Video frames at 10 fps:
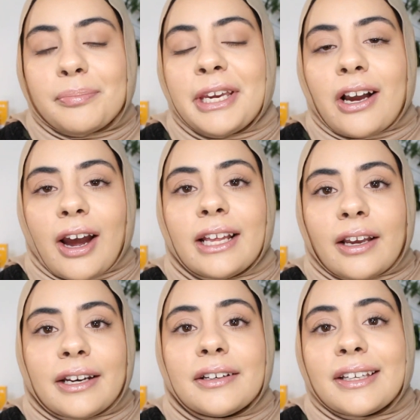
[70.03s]
being
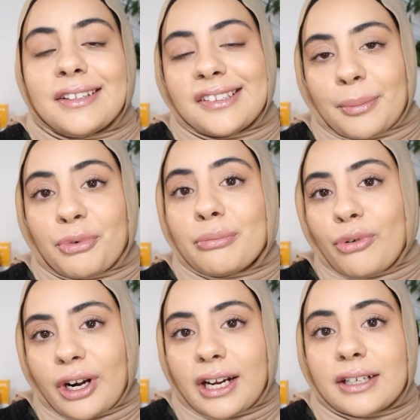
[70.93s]
highlighted in separate
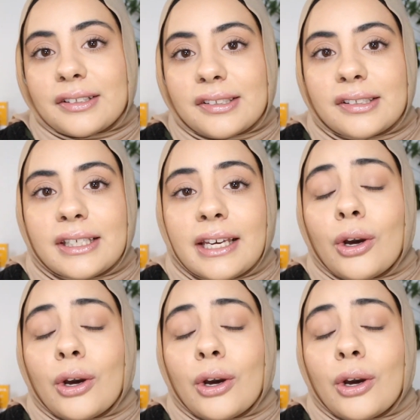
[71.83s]
products.